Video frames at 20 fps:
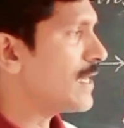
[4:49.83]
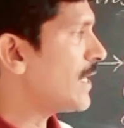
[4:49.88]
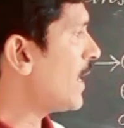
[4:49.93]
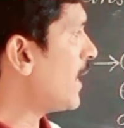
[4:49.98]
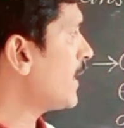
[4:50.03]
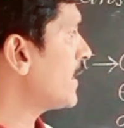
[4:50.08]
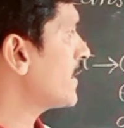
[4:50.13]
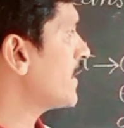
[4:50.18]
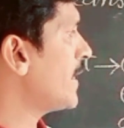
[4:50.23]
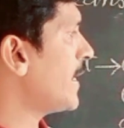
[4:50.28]

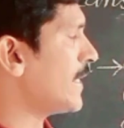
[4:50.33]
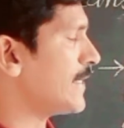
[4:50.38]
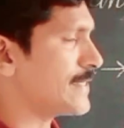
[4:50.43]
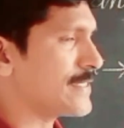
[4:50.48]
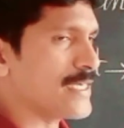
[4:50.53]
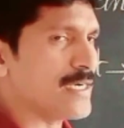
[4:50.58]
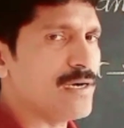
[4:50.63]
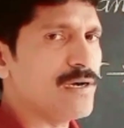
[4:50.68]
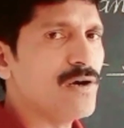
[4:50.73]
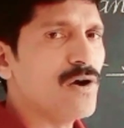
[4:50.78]
and get
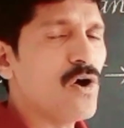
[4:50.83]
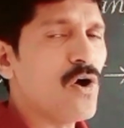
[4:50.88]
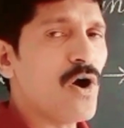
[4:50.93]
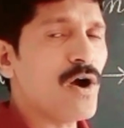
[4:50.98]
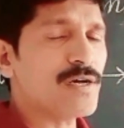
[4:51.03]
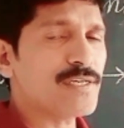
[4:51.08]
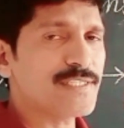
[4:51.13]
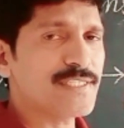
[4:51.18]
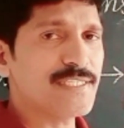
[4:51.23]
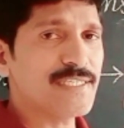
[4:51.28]

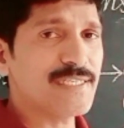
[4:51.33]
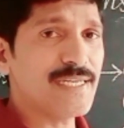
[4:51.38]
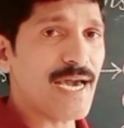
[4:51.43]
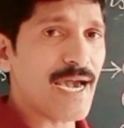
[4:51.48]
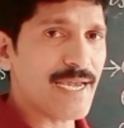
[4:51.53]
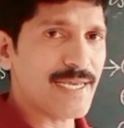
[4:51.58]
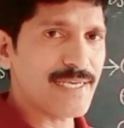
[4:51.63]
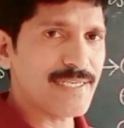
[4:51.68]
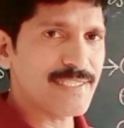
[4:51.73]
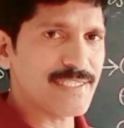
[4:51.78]

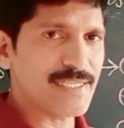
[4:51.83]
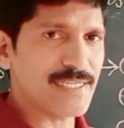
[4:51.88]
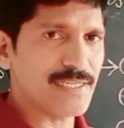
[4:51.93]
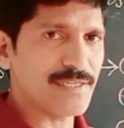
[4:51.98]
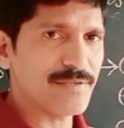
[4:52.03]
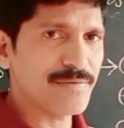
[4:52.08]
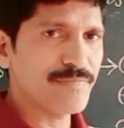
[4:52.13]
oxidized.